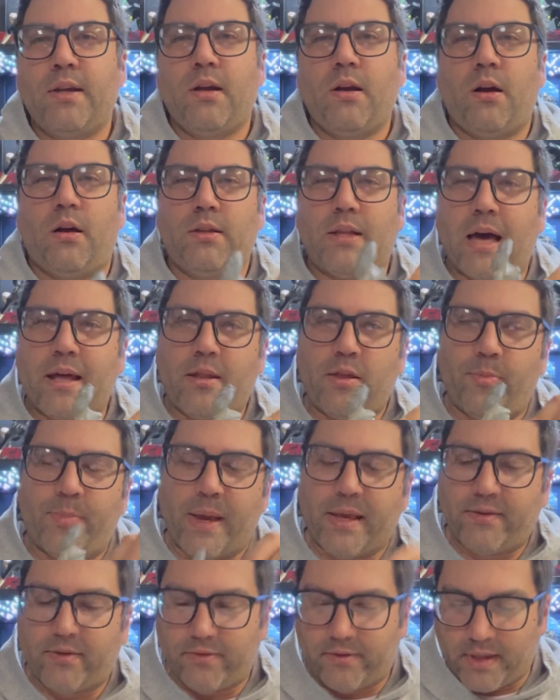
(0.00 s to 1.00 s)
A lot of the
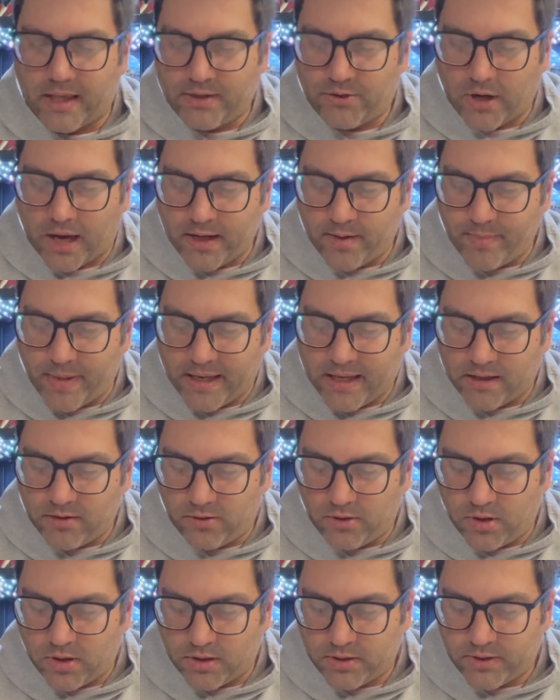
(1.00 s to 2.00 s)
bases, they try to make it
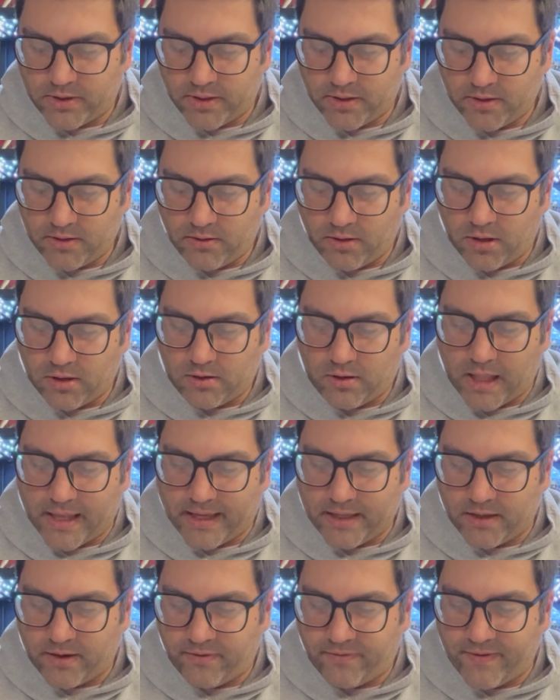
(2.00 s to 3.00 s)
look like an
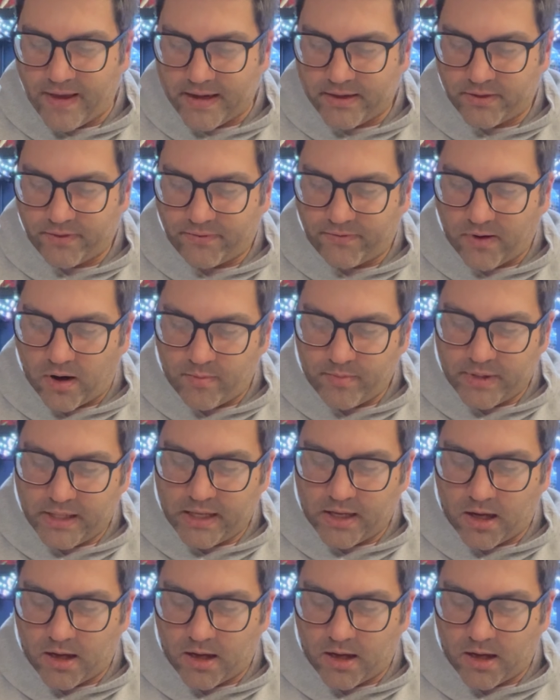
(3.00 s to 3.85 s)
effect from the